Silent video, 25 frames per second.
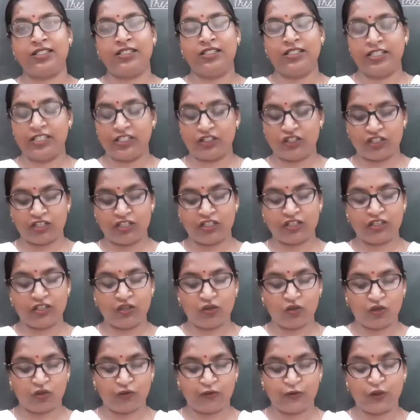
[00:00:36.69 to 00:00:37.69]
Dear children,
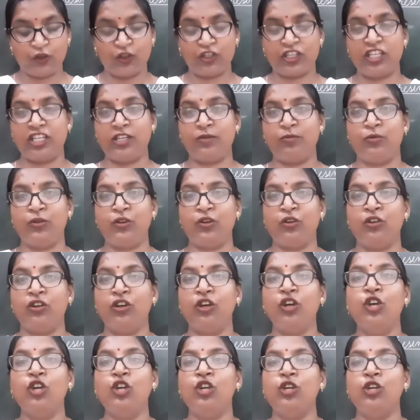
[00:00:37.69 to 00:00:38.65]
all of you keep your